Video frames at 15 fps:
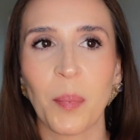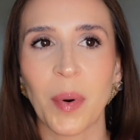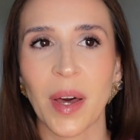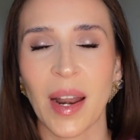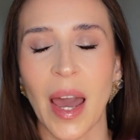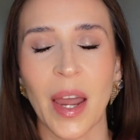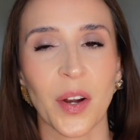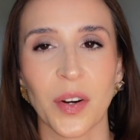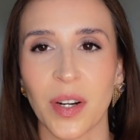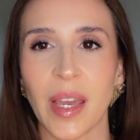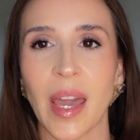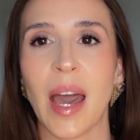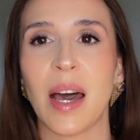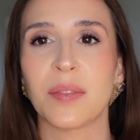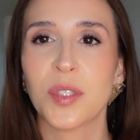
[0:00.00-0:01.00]
but I already
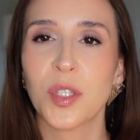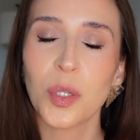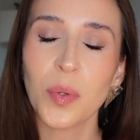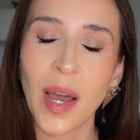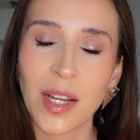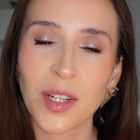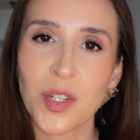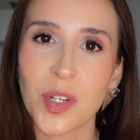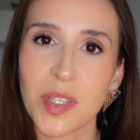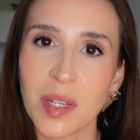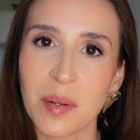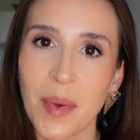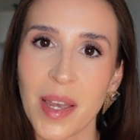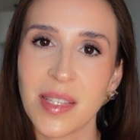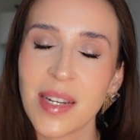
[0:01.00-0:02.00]
have 2 extras
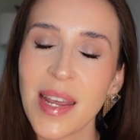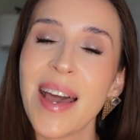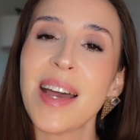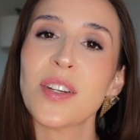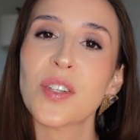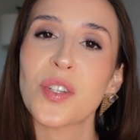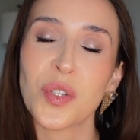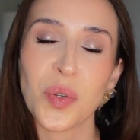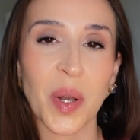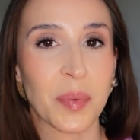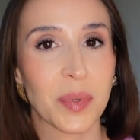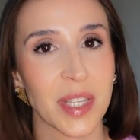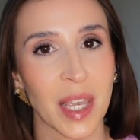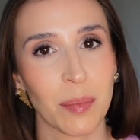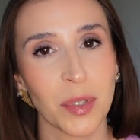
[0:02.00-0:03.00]
in my stash, so I
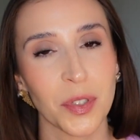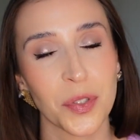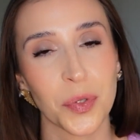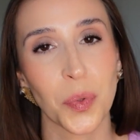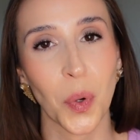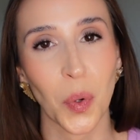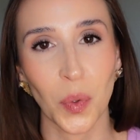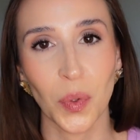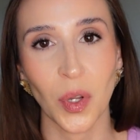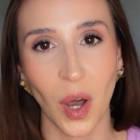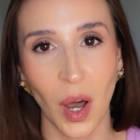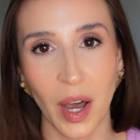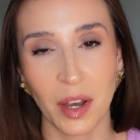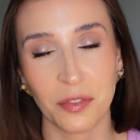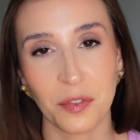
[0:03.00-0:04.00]
was able to hold
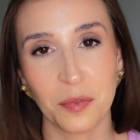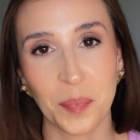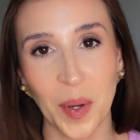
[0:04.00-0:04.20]
off.